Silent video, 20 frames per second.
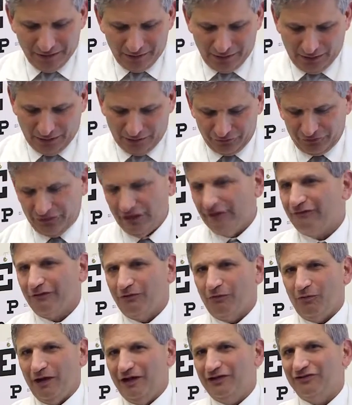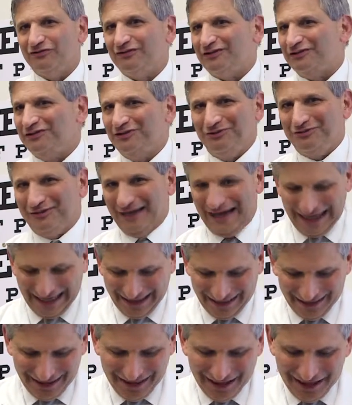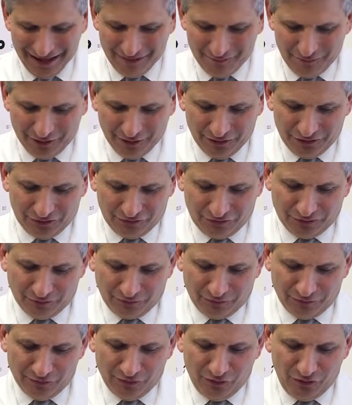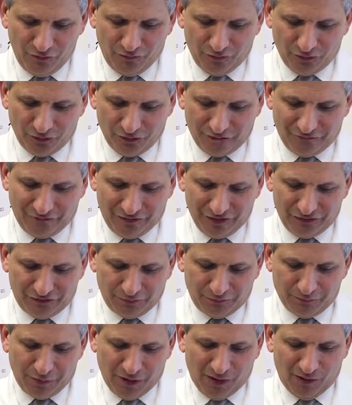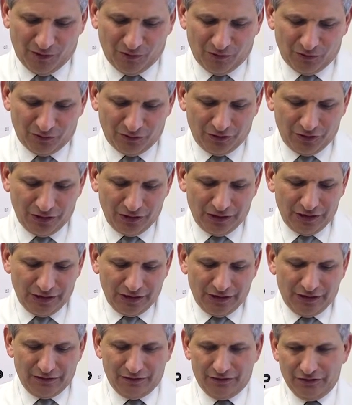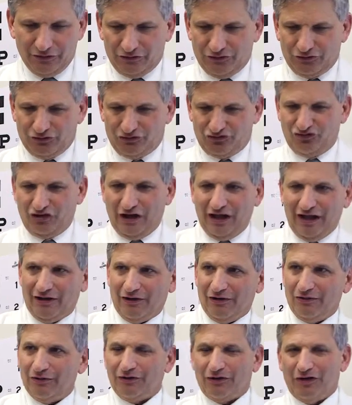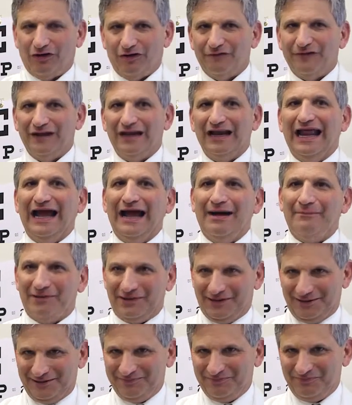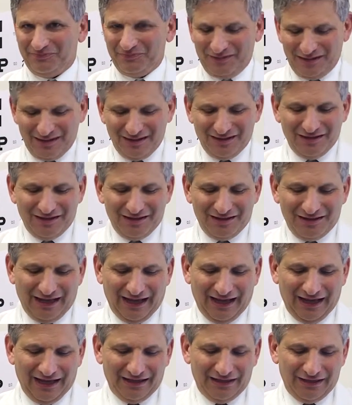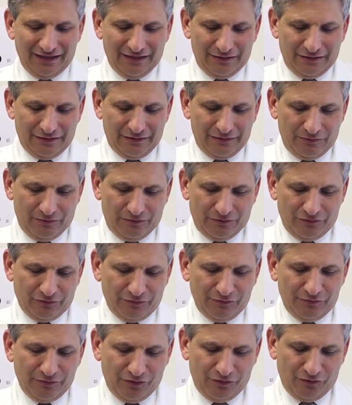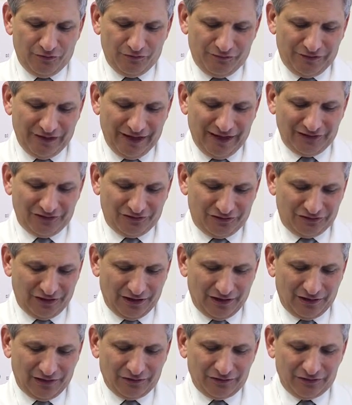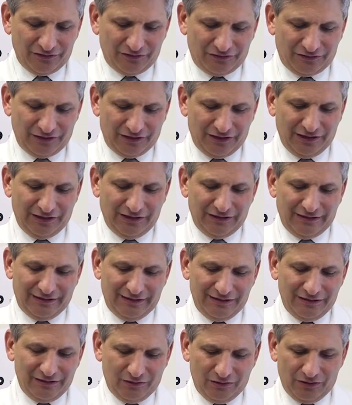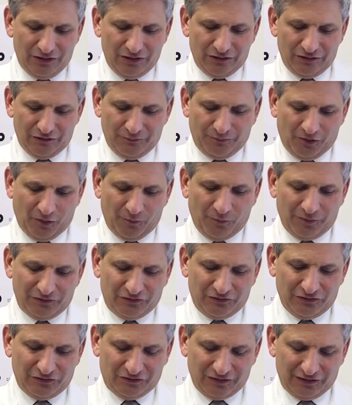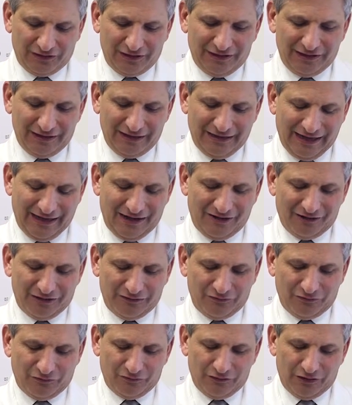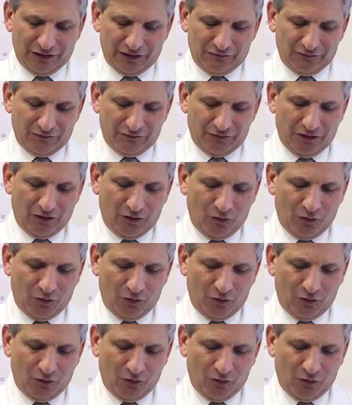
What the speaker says: And there's different ways to do that. But it's the removal of this bone, this shell called the lamina. And to remove that shell is the purpose is to get down and